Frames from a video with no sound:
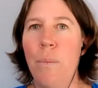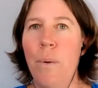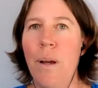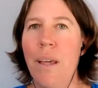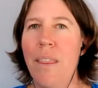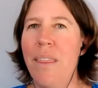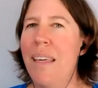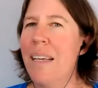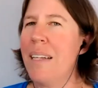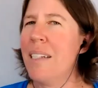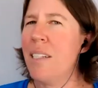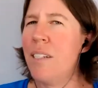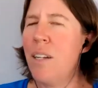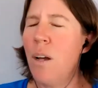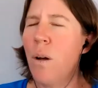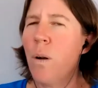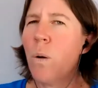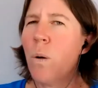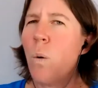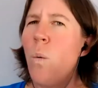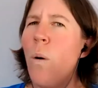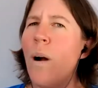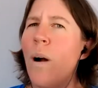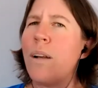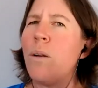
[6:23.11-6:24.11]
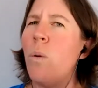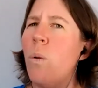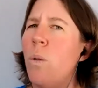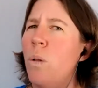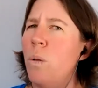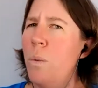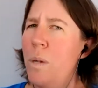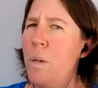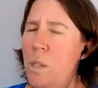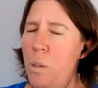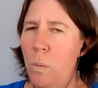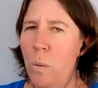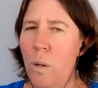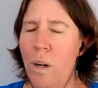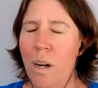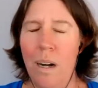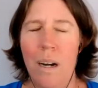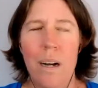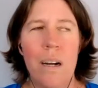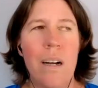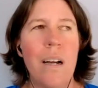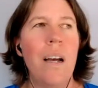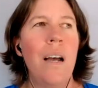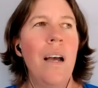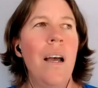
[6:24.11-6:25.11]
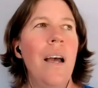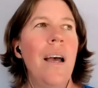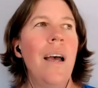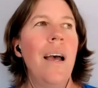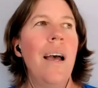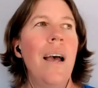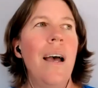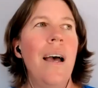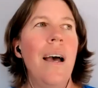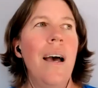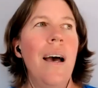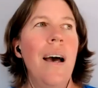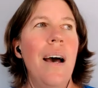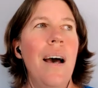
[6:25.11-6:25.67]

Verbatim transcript: where things don't quite always work, mm-hmm.